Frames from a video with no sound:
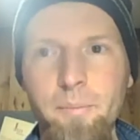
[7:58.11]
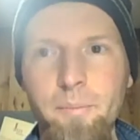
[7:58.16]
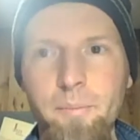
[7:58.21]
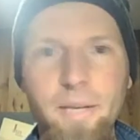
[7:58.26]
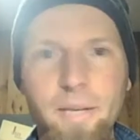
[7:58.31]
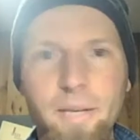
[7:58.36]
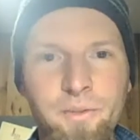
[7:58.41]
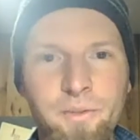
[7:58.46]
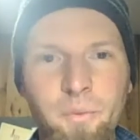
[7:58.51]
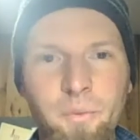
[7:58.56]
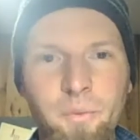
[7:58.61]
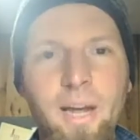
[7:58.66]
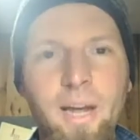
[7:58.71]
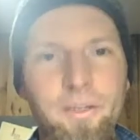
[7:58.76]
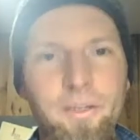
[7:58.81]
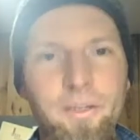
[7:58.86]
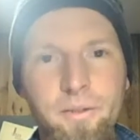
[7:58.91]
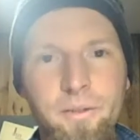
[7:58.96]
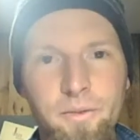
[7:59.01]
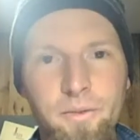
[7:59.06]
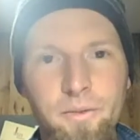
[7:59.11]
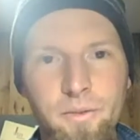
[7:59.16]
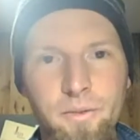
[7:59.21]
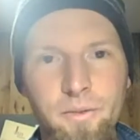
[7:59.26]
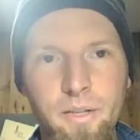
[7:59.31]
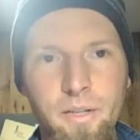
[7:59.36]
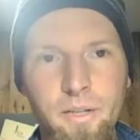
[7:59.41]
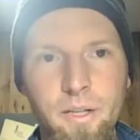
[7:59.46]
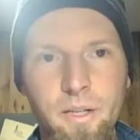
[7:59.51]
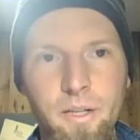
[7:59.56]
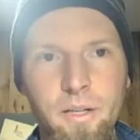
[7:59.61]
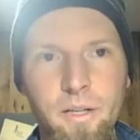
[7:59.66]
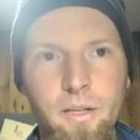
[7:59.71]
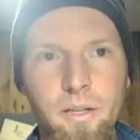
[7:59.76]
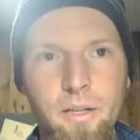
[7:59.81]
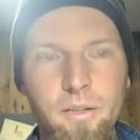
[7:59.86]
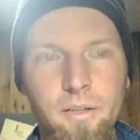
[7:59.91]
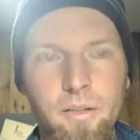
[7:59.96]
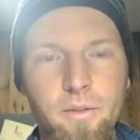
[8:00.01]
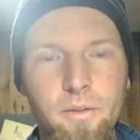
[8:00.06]
best practice,
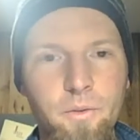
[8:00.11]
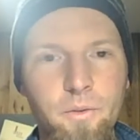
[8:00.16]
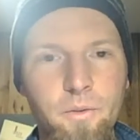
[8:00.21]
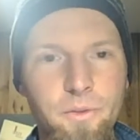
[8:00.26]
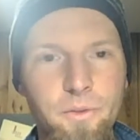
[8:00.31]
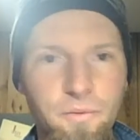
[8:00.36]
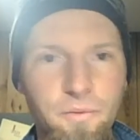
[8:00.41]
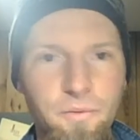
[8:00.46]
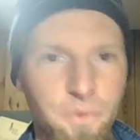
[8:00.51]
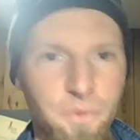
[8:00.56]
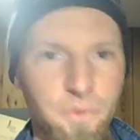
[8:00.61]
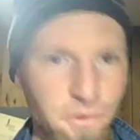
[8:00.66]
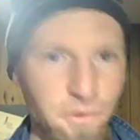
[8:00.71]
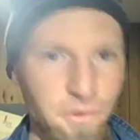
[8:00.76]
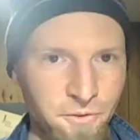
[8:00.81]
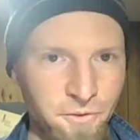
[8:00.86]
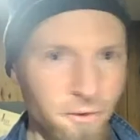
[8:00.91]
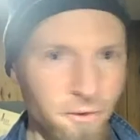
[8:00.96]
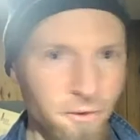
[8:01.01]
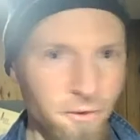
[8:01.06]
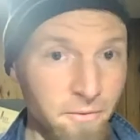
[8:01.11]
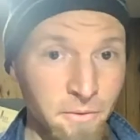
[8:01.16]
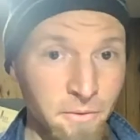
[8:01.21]
just a few years ago, even